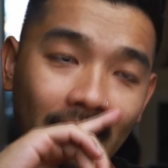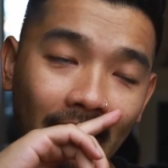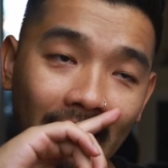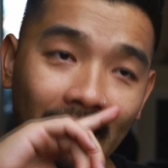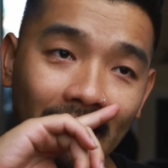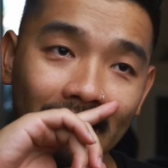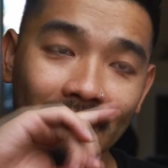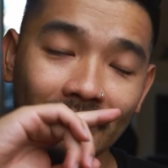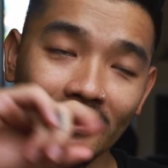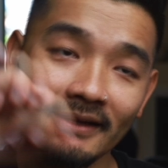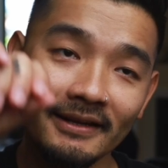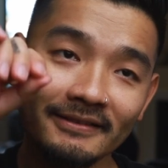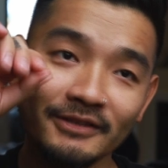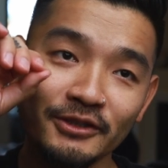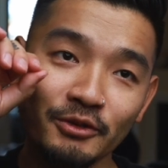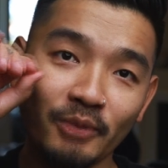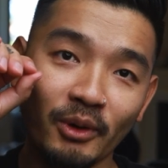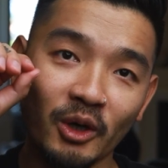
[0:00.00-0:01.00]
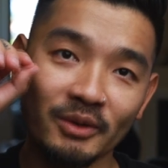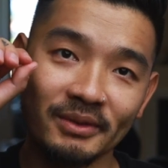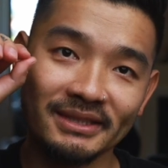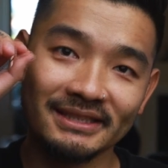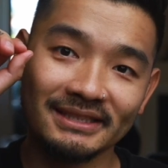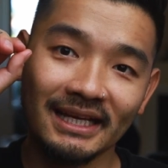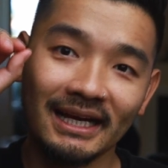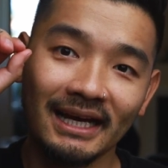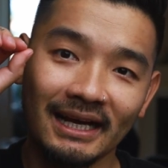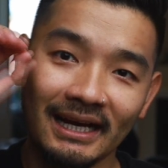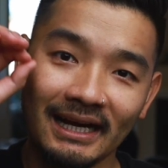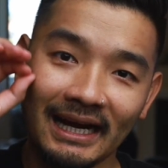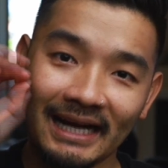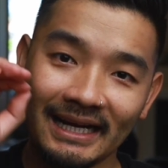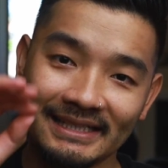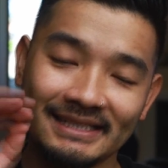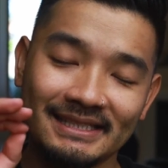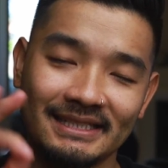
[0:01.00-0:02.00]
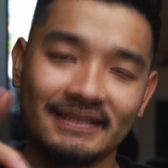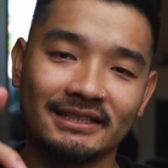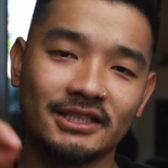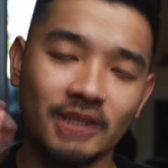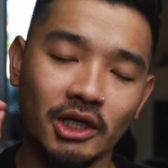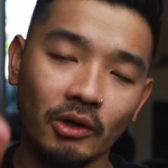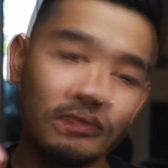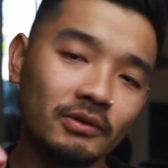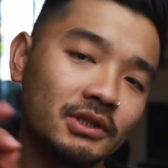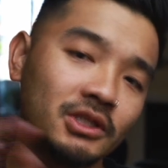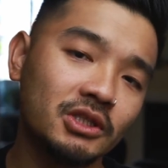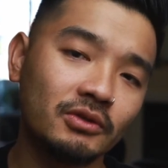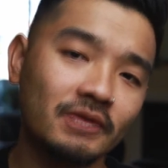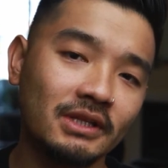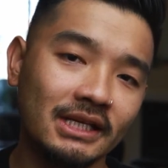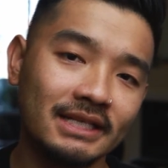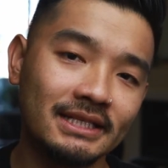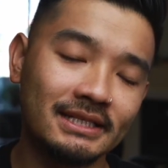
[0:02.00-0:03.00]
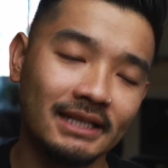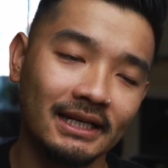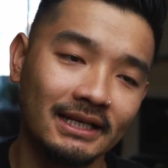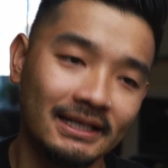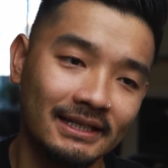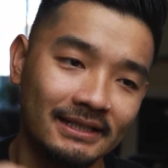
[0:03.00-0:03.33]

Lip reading: And a lot of new barbers I see don't do this.